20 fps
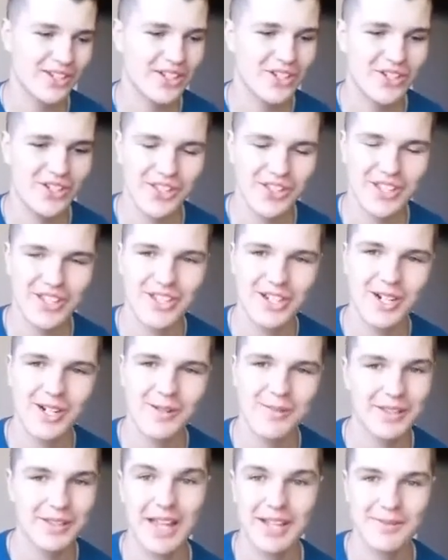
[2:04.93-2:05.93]
country this
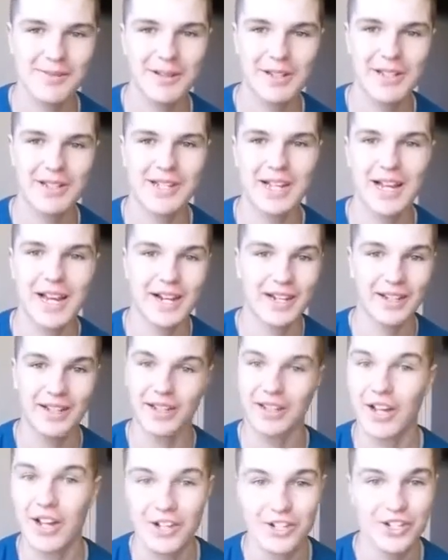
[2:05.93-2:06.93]
year, but that's because I got a
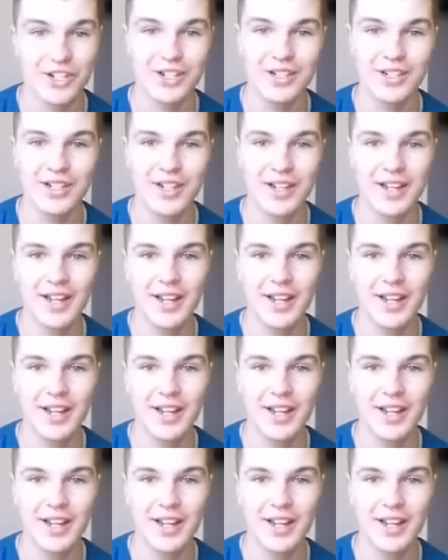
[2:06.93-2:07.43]
concussion,